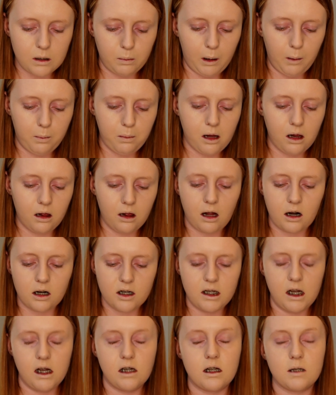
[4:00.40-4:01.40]
of people are
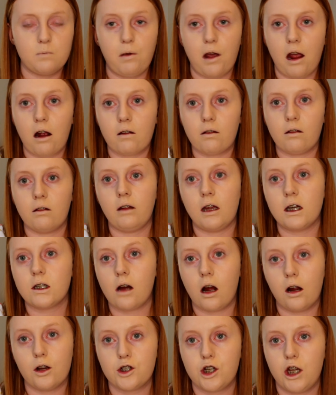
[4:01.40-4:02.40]
saying it's better than like
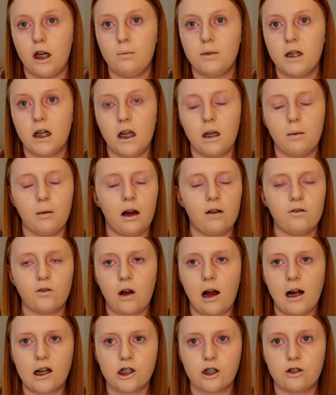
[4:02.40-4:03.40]
Tarte Shape Tape. I've
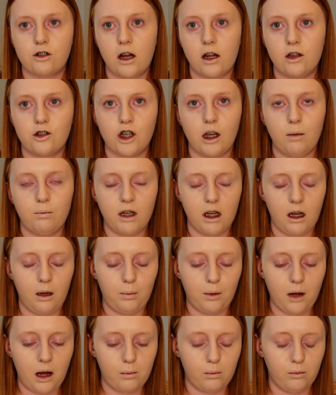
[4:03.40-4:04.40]
not actually tried Shape
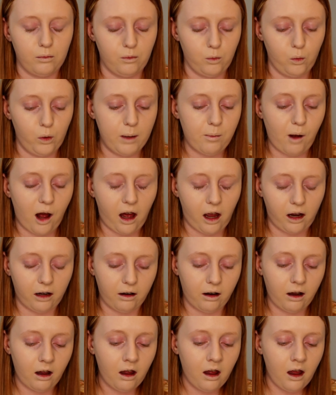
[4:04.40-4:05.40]
Tape, I'm way
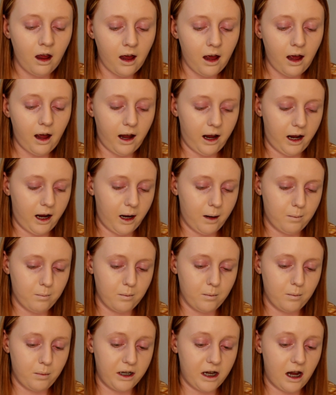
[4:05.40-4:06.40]
behind.
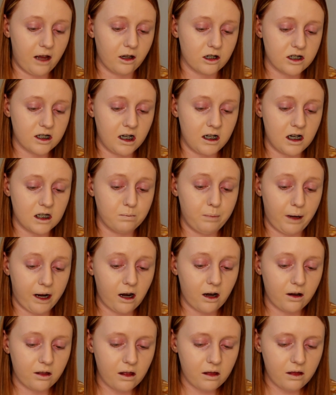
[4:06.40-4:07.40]
But yeah, they're saying it's
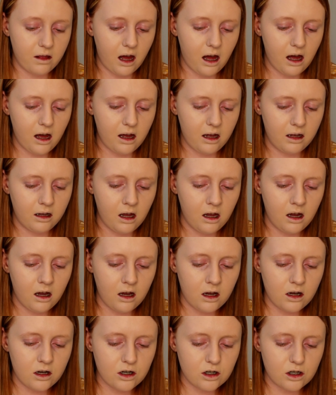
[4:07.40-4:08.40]
better than that.
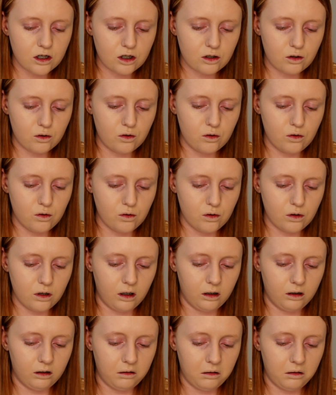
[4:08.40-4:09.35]
So